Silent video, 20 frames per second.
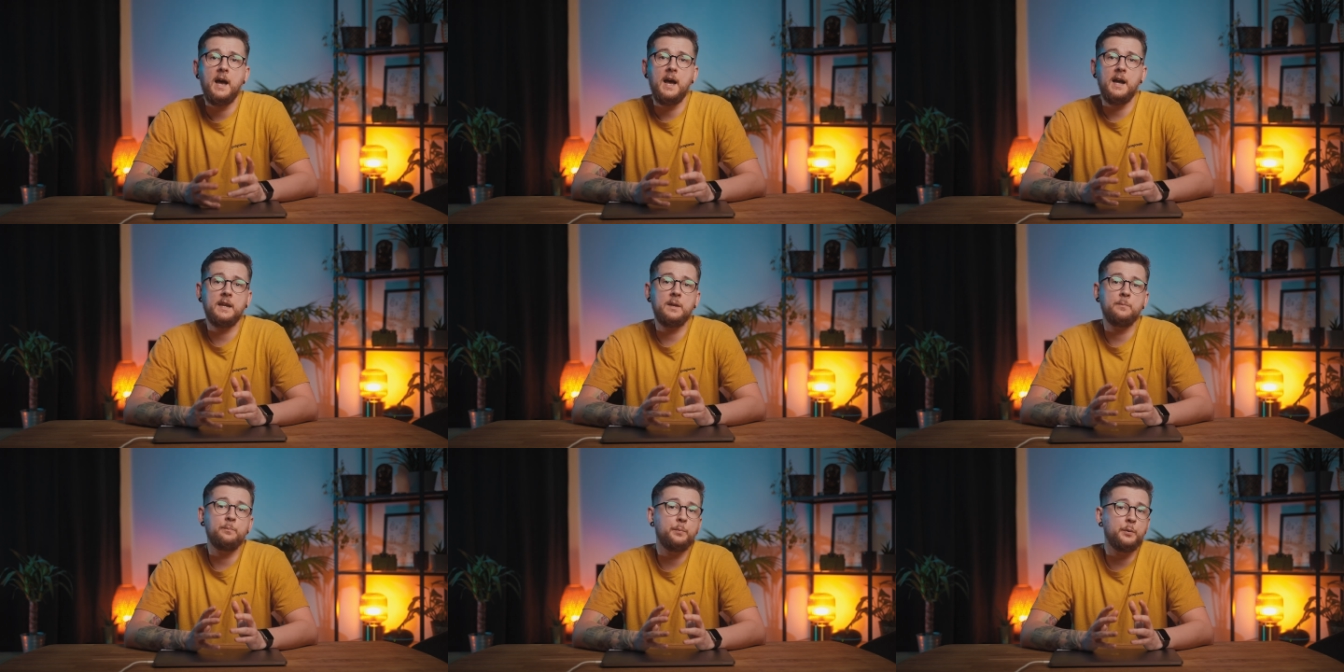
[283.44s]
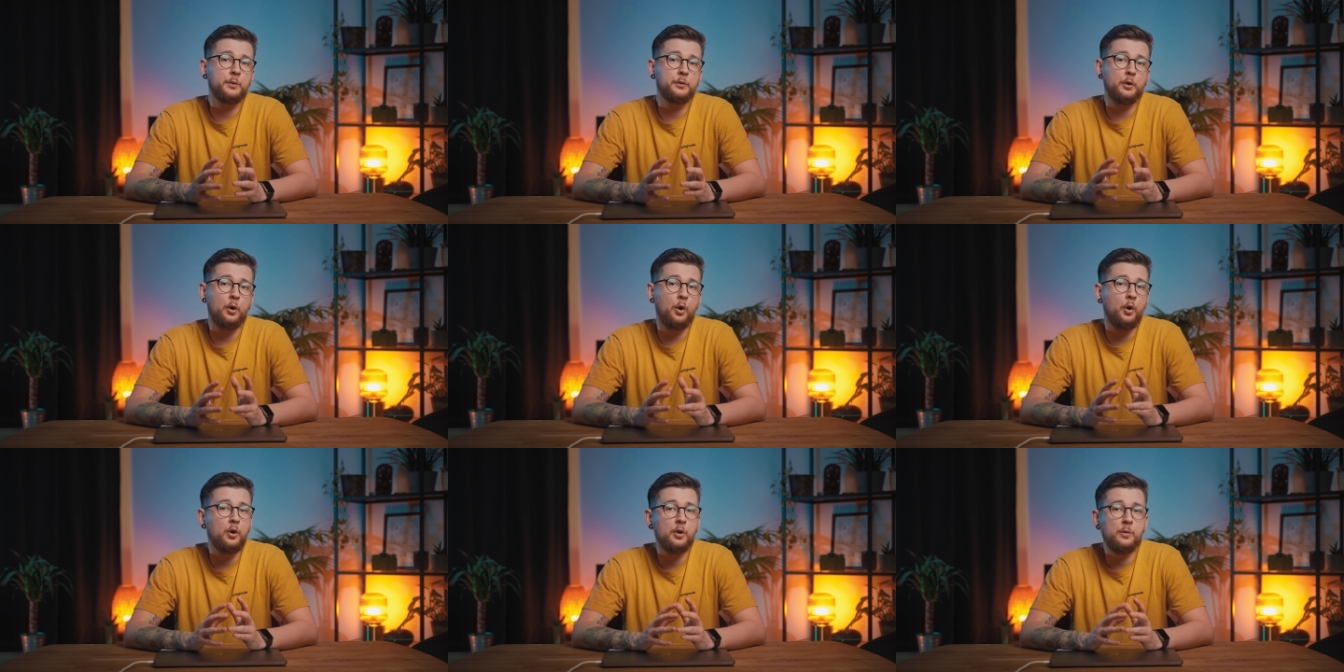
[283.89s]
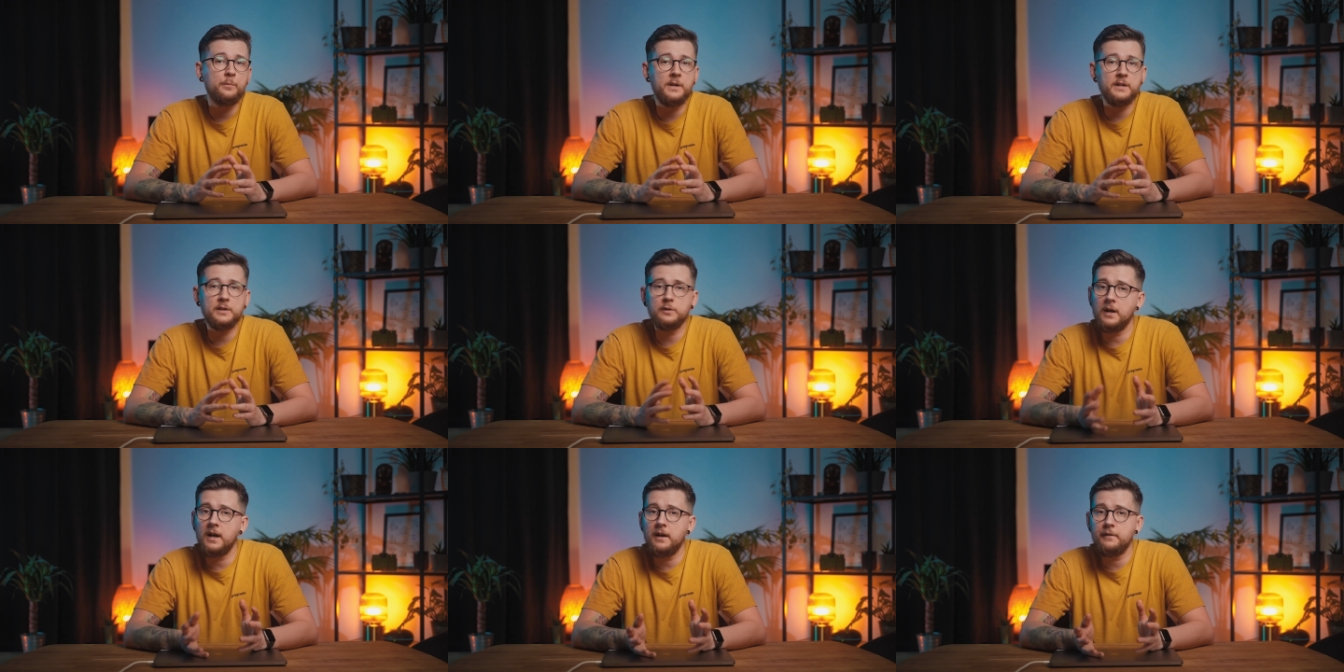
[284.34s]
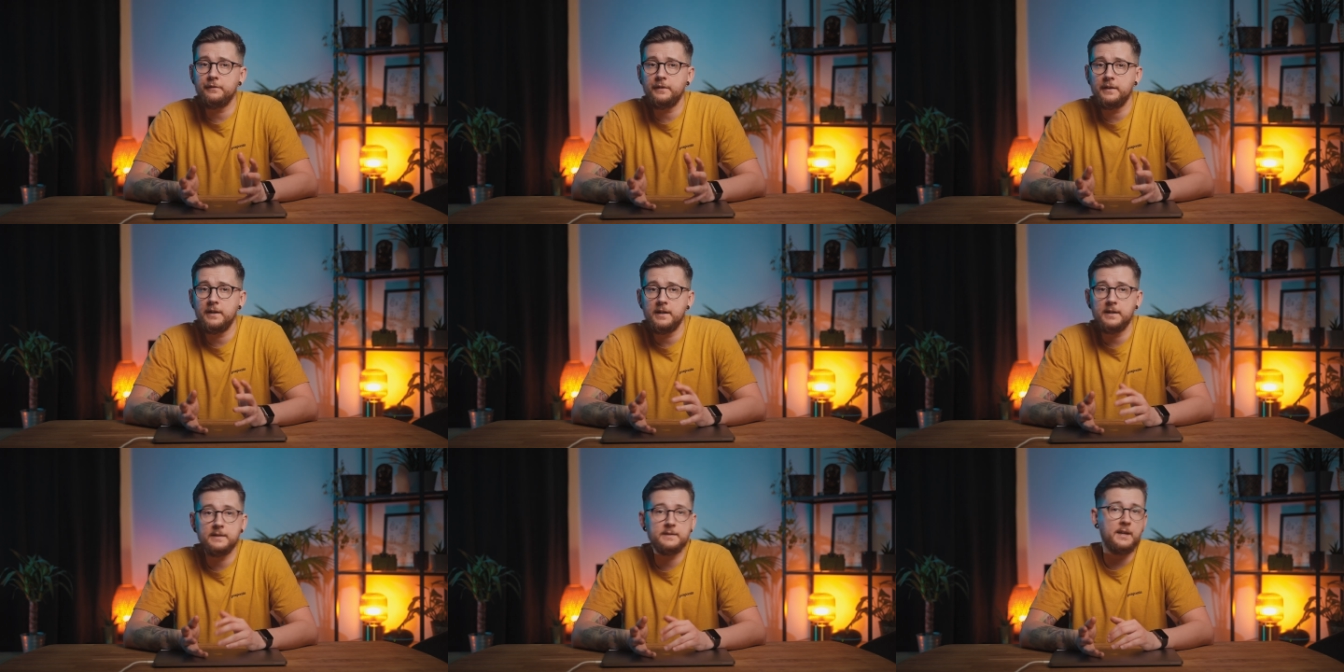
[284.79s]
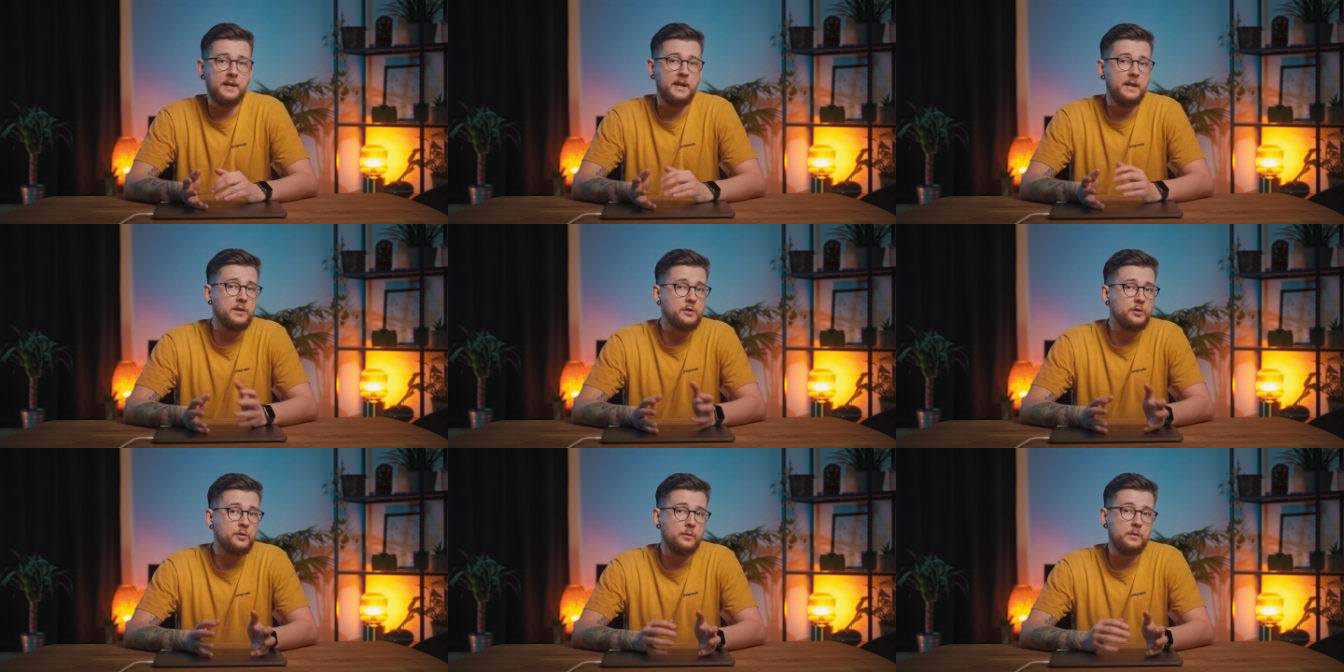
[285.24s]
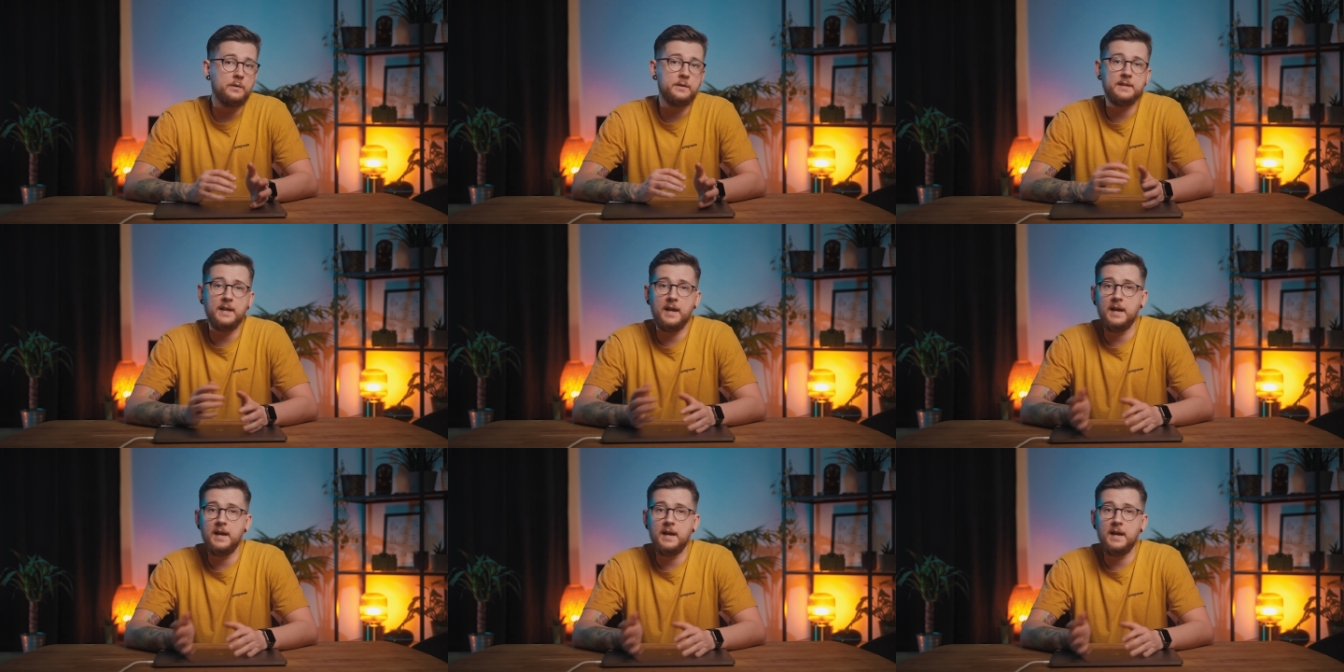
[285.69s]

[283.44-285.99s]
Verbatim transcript: I can put all my graphics, intros,